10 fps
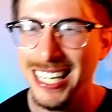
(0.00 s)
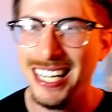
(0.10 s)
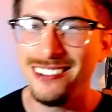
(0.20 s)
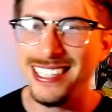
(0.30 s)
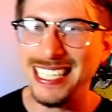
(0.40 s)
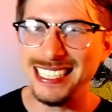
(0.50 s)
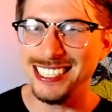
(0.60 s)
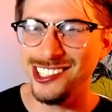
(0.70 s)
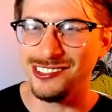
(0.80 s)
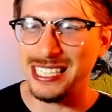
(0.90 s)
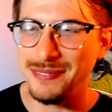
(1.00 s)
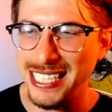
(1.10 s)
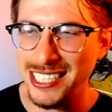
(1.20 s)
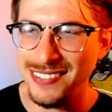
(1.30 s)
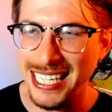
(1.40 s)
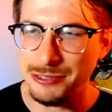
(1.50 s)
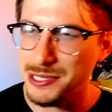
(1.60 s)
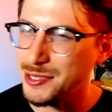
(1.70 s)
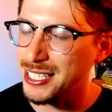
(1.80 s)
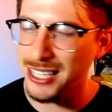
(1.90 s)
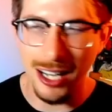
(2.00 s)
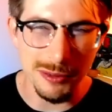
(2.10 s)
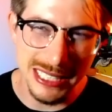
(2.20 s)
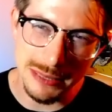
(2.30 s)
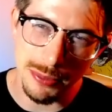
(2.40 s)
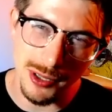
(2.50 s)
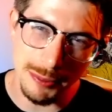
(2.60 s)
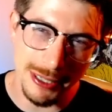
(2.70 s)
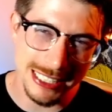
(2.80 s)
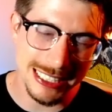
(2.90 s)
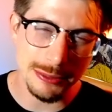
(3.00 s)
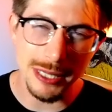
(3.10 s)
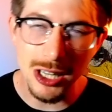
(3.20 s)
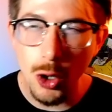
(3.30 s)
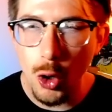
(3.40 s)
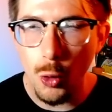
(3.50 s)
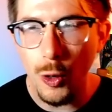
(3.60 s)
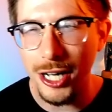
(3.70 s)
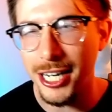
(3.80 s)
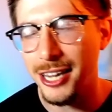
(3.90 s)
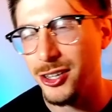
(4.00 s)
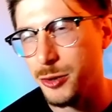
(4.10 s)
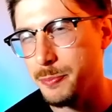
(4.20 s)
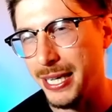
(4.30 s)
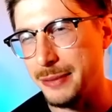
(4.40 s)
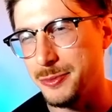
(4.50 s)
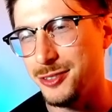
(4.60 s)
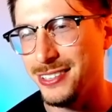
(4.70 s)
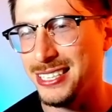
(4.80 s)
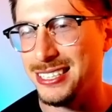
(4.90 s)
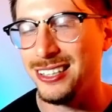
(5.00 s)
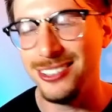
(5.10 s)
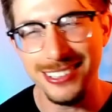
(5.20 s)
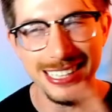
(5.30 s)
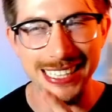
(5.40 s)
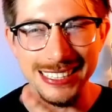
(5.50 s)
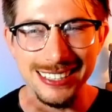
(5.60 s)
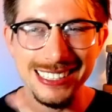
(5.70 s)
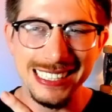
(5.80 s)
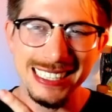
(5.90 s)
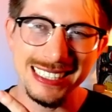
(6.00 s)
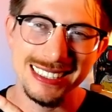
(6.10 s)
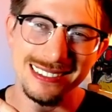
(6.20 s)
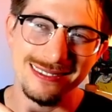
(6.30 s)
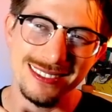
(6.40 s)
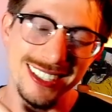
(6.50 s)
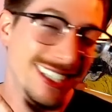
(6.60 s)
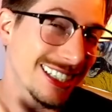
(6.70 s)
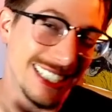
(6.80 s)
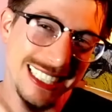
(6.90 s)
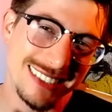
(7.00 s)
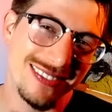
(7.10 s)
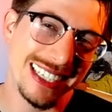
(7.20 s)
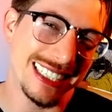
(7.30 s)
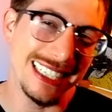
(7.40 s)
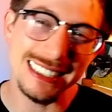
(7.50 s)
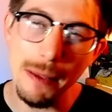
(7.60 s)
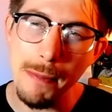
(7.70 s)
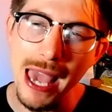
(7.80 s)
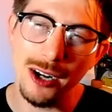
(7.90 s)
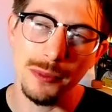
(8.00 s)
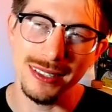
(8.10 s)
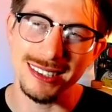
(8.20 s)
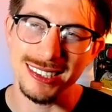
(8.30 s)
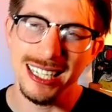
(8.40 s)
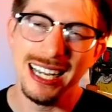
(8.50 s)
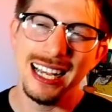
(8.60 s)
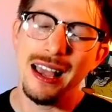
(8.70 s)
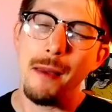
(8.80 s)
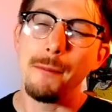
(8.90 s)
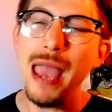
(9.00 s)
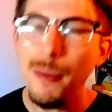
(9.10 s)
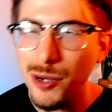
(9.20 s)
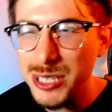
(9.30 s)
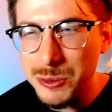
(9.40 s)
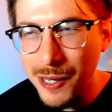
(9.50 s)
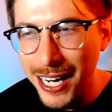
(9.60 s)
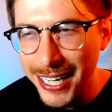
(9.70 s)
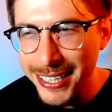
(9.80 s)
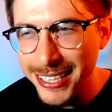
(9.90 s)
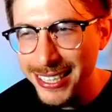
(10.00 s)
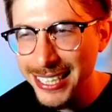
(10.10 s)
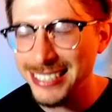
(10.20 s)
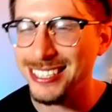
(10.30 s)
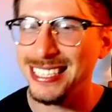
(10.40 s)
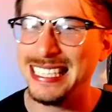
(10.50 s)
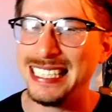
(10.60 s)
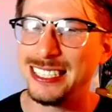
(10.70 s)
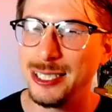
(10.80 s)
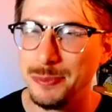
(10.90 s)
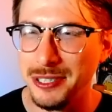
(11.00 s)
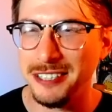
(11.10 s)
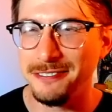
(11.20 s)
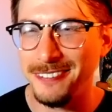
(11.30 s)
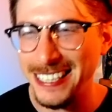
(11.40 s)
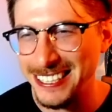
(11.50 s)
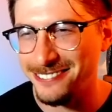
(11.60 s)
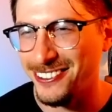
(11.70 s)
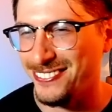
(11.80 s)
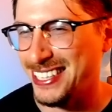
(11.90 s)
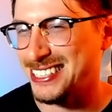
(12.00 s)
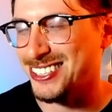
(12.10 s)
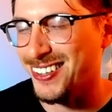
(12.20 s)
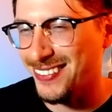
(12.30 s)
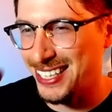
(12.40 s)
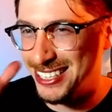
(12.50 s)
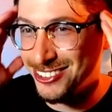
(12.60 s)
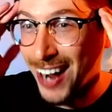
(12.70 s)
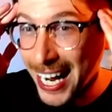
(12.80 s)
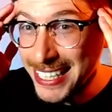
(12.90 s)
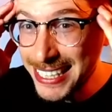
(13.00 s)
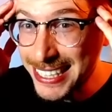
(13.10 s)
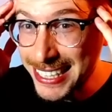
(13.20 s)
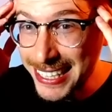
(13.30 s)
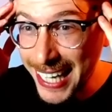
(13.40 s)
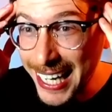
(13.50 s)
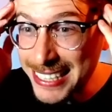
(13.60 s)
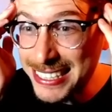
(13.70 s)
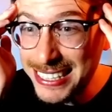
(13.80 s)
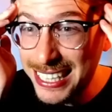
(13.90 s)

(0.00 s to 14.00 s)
We get a shield with the Meteor Mash. We're doing a lot with these bullet punches, but look what their bait move is. Look at this. You're not going to expect it. It's a Petal Blizzard. Mamoswine is going to take super effective from this. So I'm like, do I need to catch?